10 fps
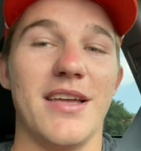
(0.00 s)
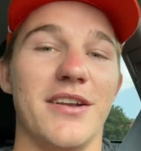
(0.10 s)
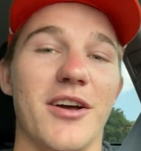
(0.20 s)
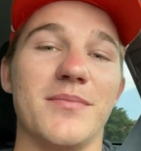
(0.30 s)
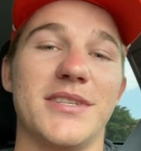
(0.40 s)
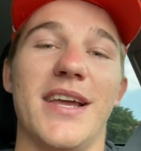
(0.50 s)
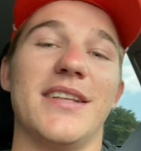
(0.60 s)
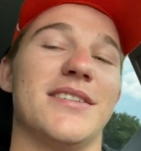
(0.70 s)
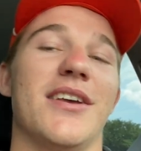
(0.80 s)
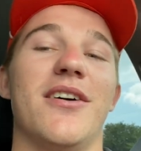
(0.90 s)
You know what I'm saying?
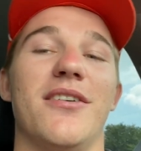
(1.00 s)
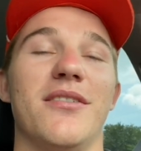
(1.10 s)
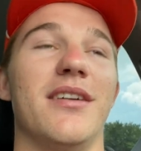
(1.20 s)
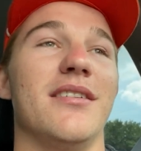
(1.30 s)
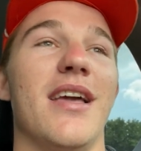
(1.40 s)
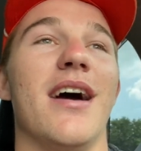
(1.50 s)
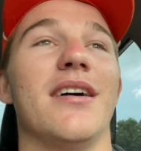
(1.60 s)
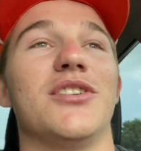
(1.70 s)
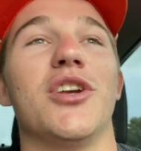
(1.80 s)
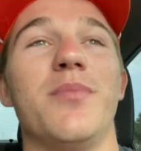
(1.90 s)
So yeah,
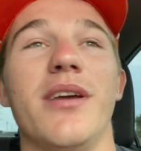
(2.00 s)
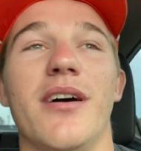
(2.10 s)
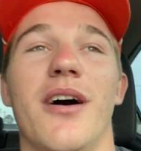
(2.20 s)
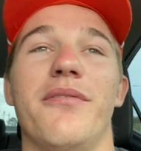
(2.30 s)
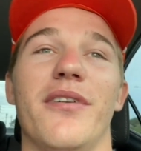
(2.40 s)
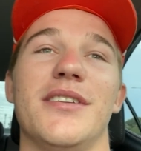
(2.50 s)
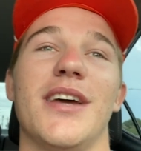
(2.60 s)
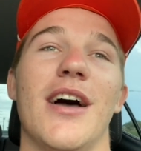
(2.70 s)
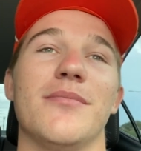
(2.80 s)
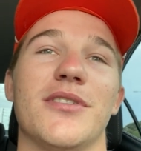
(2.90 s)
should be a, a fun time.